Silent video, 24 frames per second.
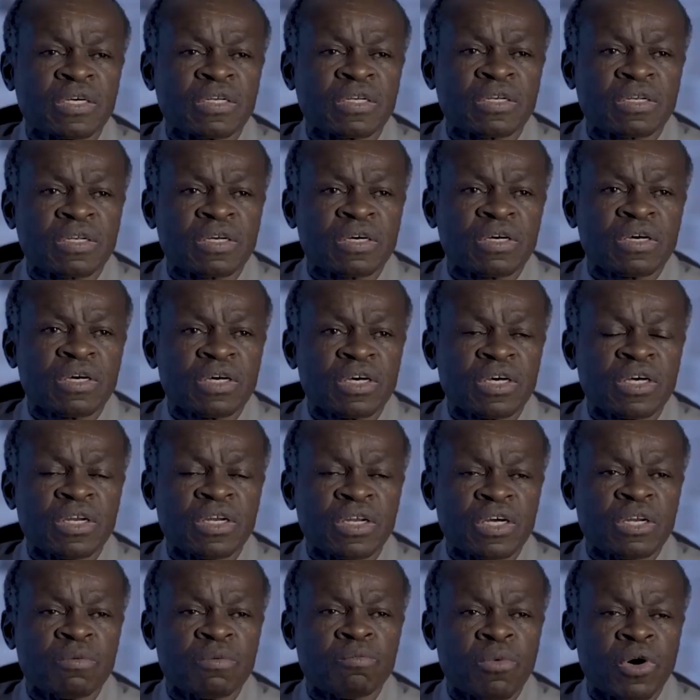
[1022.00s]
it
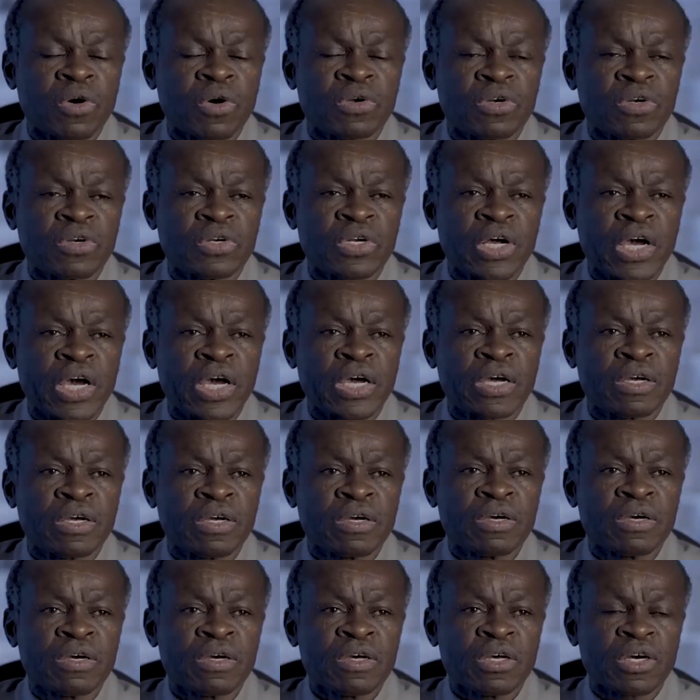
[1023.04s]
in modern day
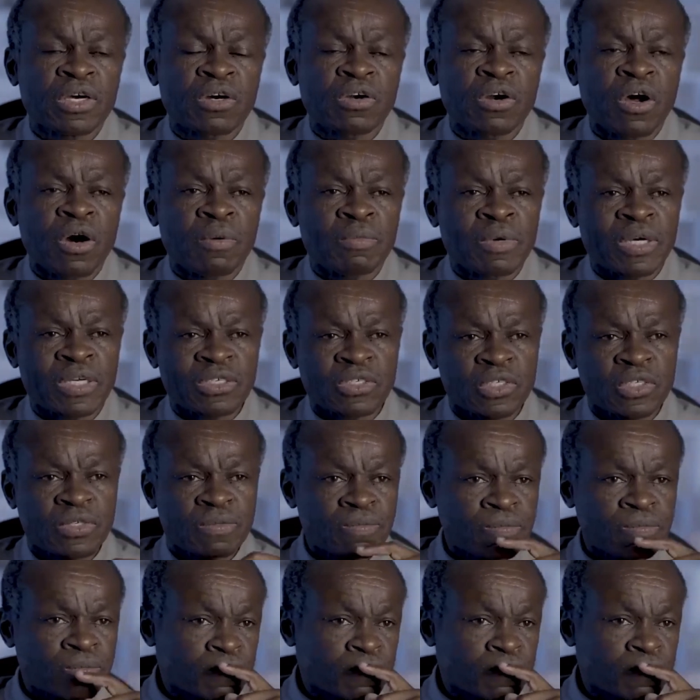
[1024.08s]
economics.